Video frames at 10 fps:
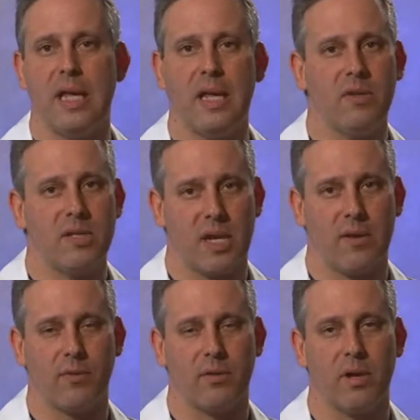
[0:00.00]
even
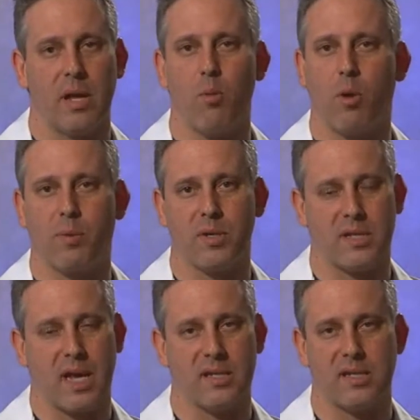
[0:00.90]
safer and more
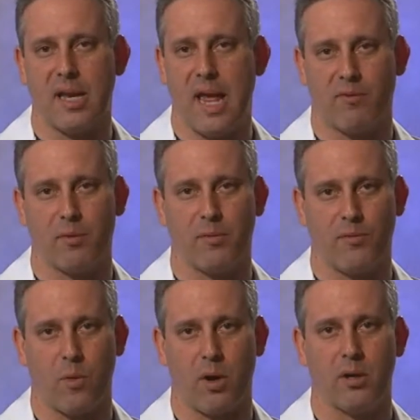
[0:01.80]
precise than ever
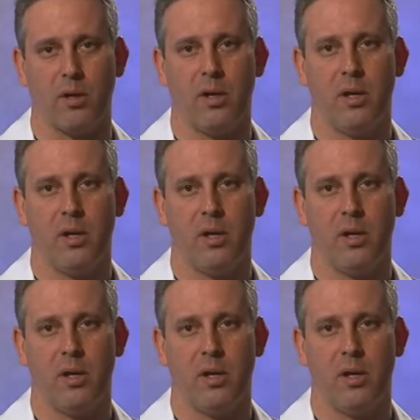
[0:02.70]
before.